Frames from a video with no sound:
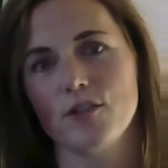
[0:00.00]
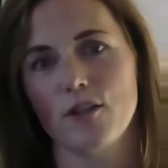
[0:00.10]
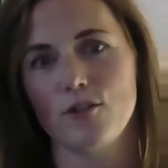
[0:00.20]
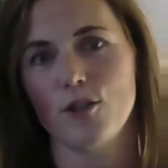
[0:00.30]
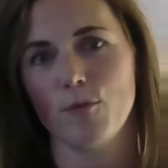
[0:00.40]

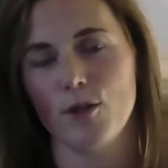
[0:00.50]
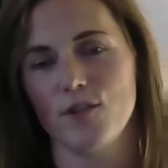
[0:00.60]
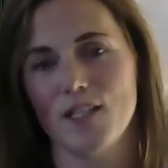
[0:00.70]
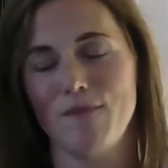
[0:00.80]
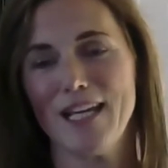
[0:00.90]
consumers
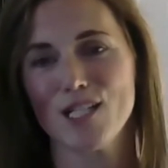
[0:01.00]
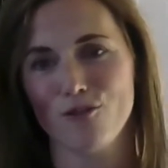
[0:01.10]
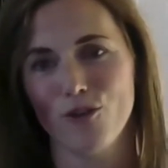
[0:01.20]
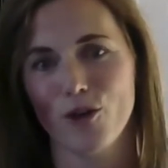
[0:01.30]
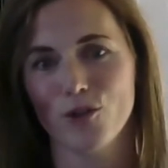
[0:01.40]
to make
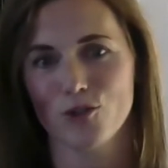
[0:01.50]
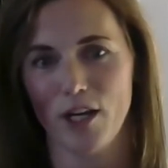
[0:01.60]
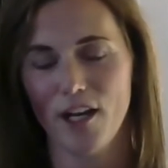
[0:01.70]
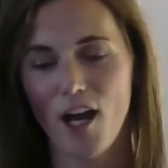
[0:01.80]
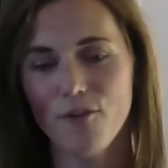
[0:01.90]
difficult
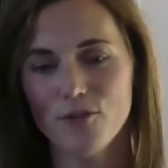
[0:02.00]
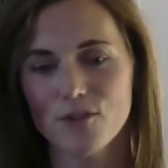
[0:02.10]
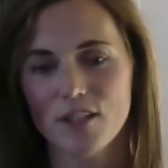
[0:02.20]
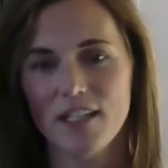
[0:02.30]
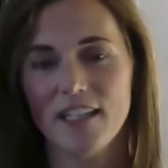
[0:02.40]

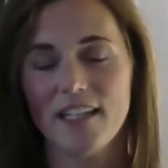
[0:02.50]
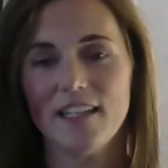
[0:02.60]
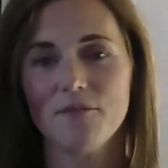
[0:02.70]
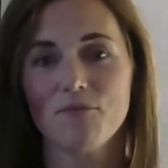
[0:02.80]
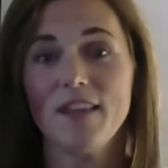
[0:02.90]
trade-offs,
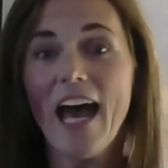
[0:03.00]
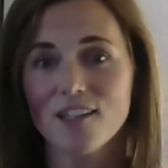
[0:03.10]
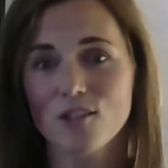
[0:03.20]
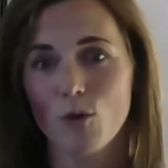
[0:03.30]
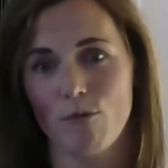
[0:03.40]

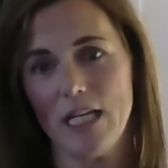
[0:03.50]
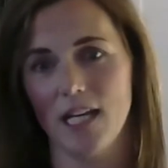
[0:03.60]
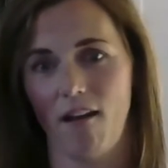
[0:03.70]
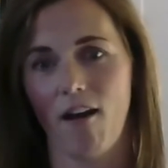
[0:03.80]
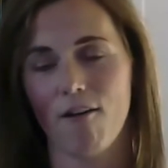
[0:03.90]
that's when we
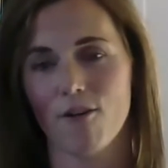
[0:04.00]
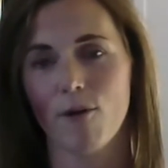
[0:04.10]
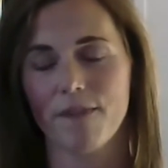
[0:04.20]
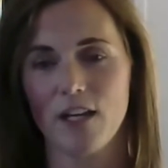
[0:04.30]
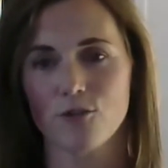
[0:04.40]
can uncover
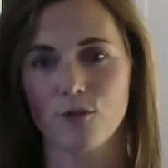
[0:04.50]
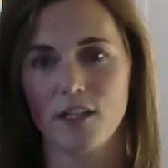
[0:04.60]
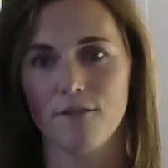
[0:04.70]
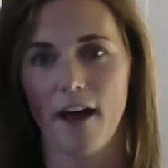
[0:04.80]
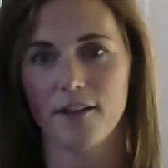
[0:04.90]
what they
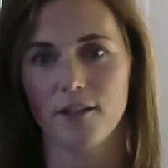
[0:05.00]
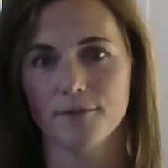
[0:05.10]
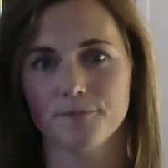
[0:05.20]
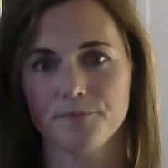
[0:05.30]
truly value.